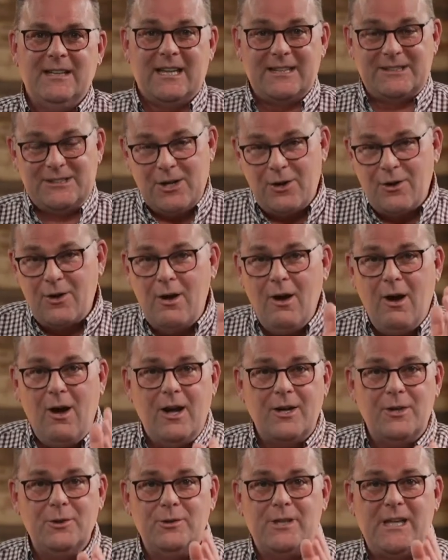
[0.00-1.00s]
That's our
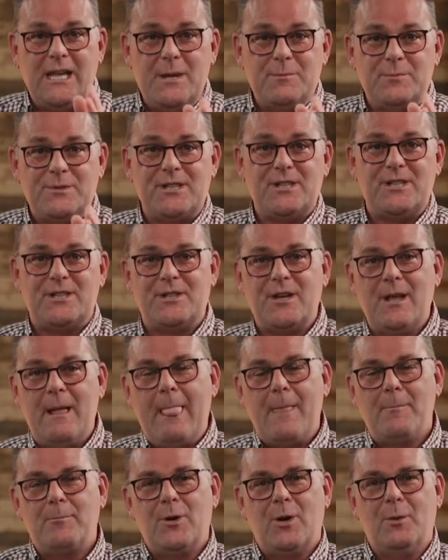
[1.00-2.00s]
God who keeps His
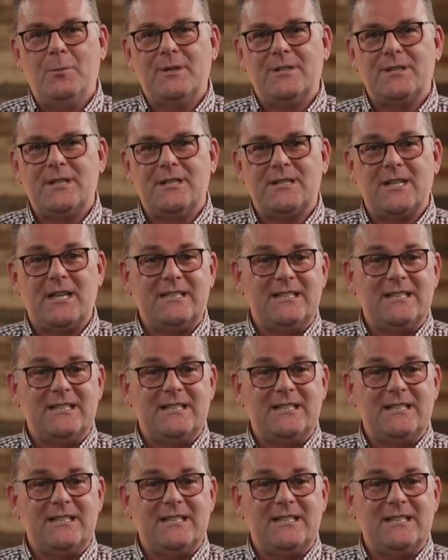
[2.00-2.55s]
promises.